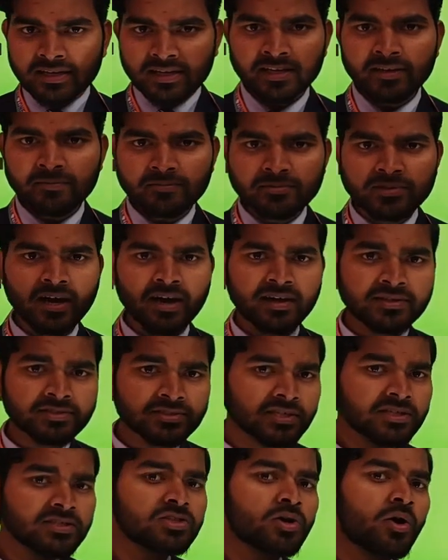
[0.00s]
give the
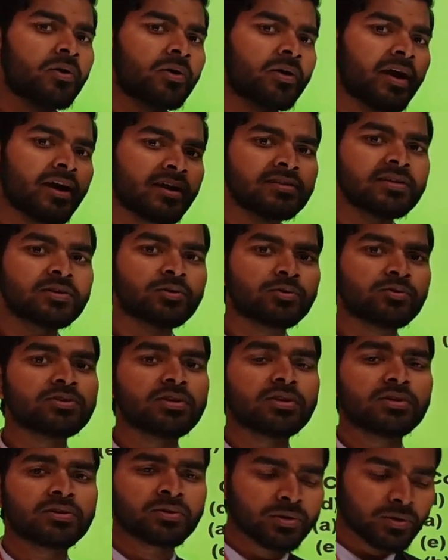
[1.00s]
answers or write
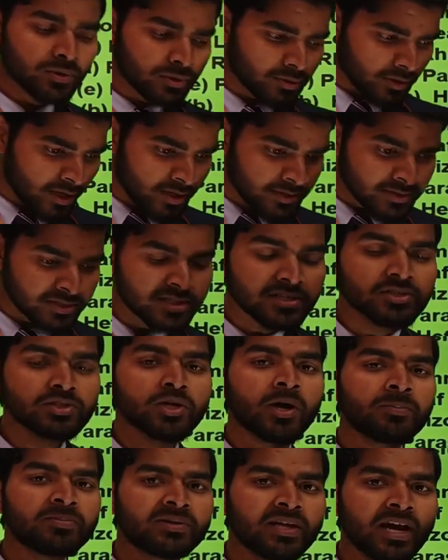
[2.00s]
the answers
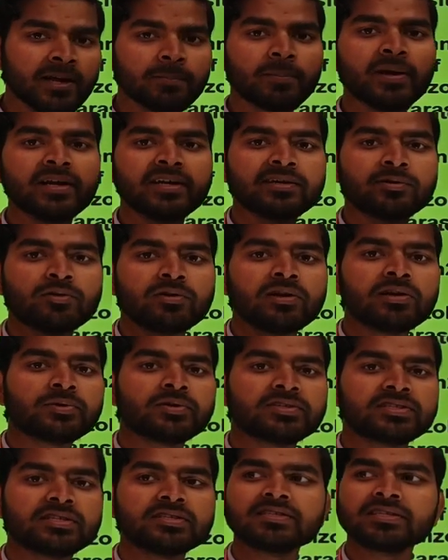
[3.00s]
of that particular
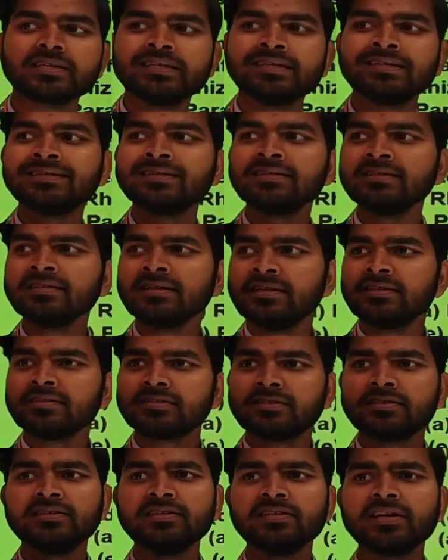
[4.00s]
questions in
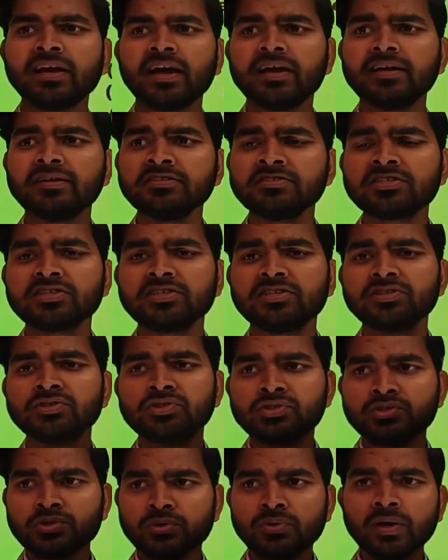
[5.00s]
3 lines,
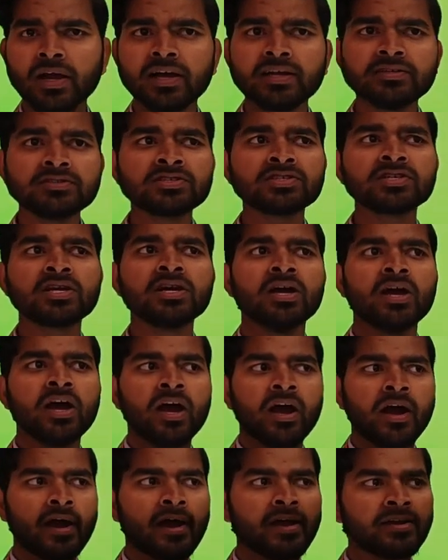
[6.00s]
in 2 lines,
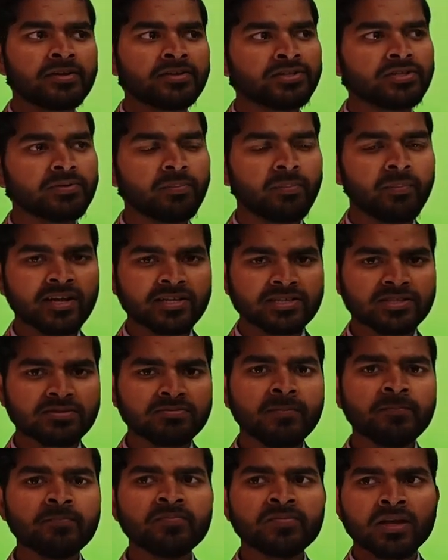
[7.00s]
and
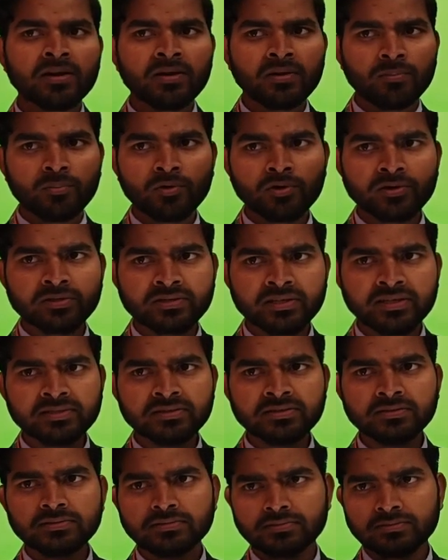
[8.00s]
maximum more
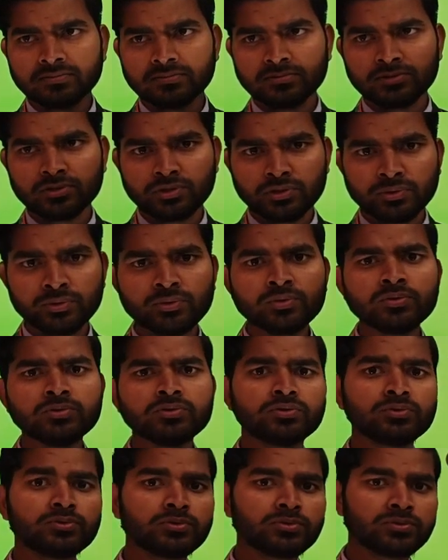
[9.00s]
than 2
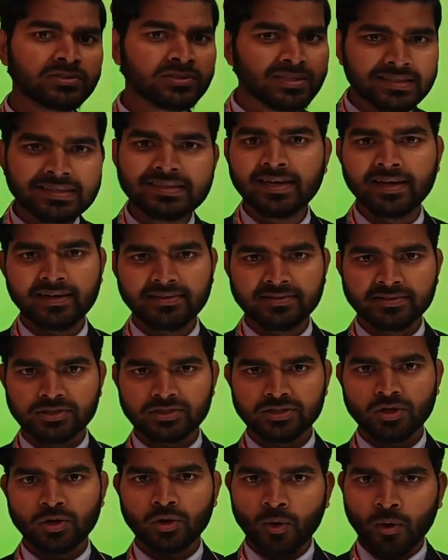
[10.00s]
to 3
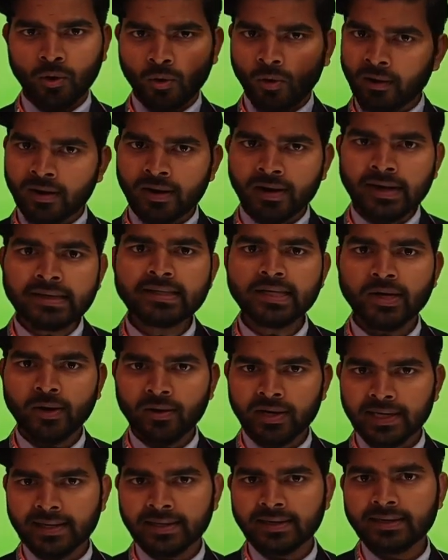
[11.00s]
lines. Alright,
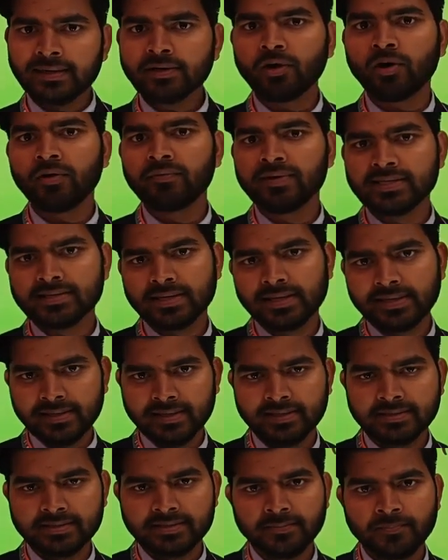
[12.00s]
all clear? Obviously
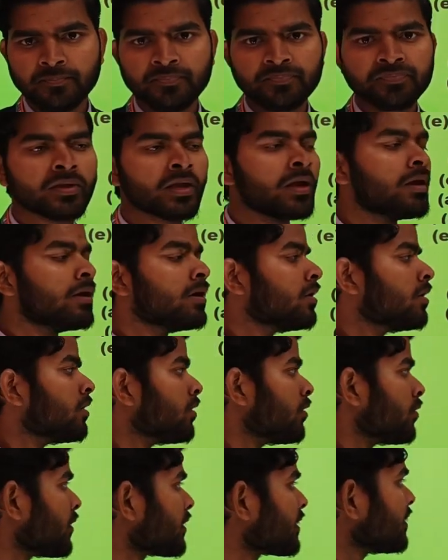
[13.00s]
yes.
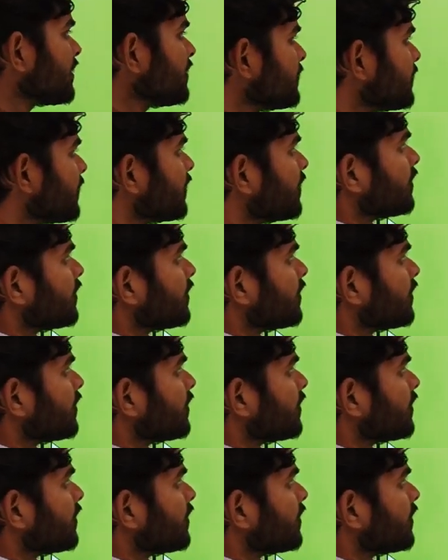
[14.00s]
Okay,